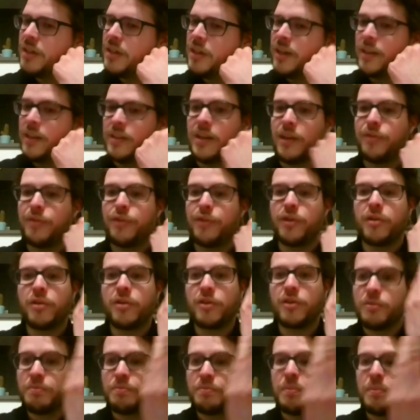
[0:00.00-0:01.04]
And therefore,
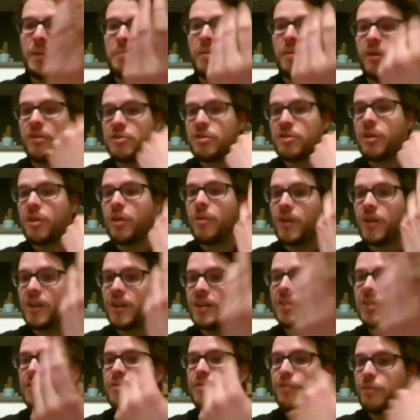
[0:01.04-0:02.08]
people also look at
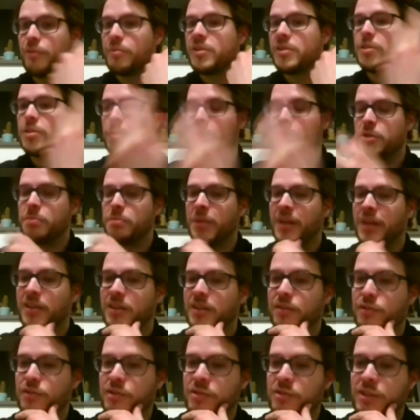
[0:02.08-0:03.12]
it from this
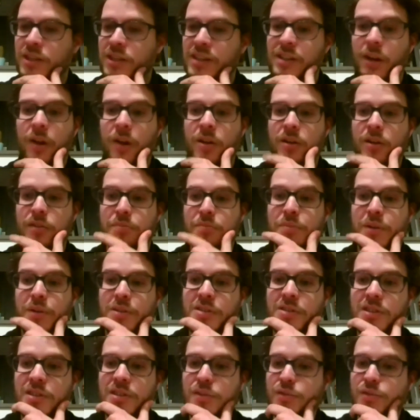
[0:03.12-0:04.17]
perspective. So it had a lot of
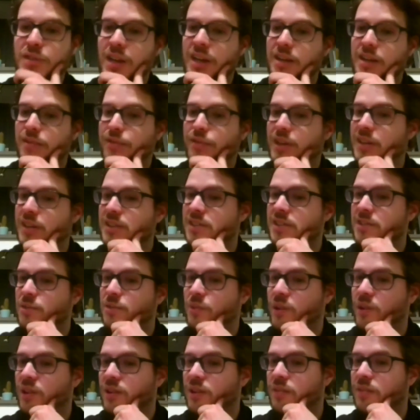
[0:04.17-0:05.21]
positive side effects as
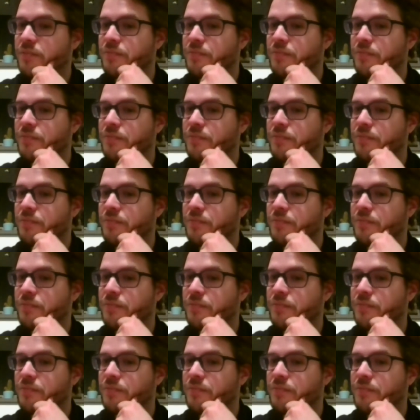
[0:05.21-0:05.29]
well.